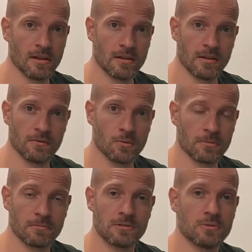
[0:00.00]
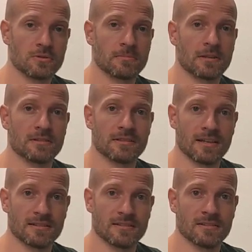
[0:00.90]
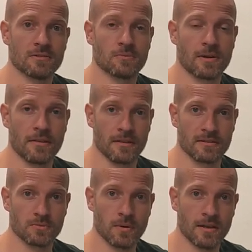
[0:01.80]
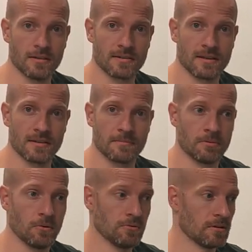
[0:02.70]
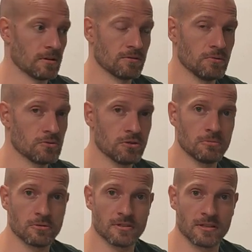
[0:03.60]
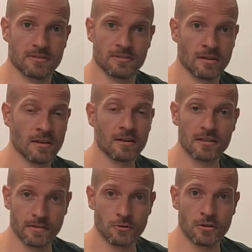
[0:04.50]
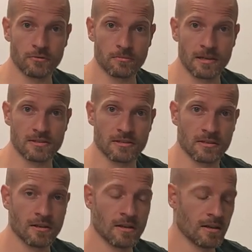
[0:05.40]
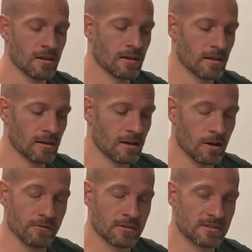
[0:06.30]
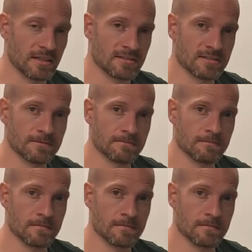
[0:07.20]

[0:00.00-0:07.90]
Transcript: And if you want me to do some other tests, write that as well and I can post it on YouTube or just give you the information after the test.